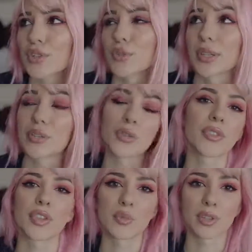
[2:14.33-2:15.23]
So I took
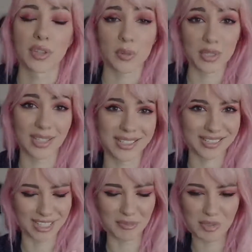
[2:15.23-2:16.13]
this one that it was like a
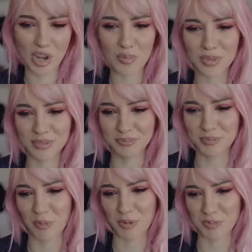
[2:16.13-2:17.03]
slime shop,
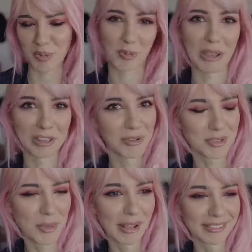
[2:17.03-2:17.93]
which by the way, I love
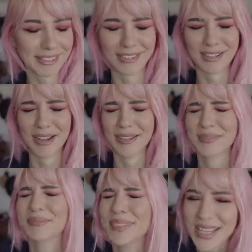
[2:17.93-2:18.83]
smile.
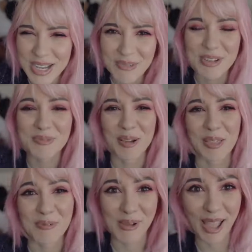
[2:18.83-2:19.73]
which by
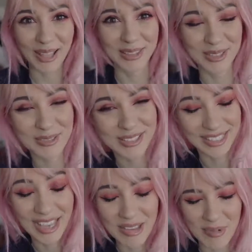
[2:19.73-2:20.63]
the way, I love
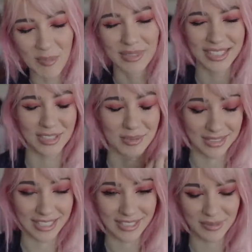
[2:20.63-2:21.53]
slime. I'm like
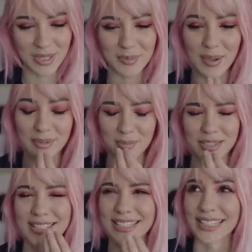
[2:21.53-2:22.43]
obsessed with
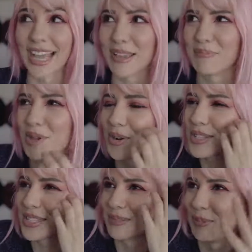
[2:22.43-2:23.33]
slime, not
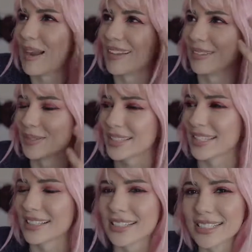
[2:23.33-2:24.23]
smile.
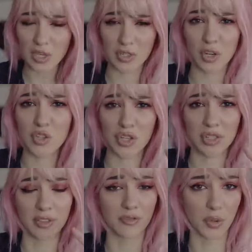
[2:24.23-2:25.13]
I started
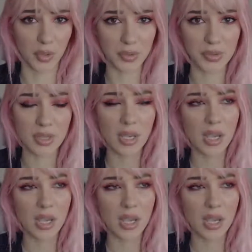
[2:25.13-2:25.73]
changing the photos,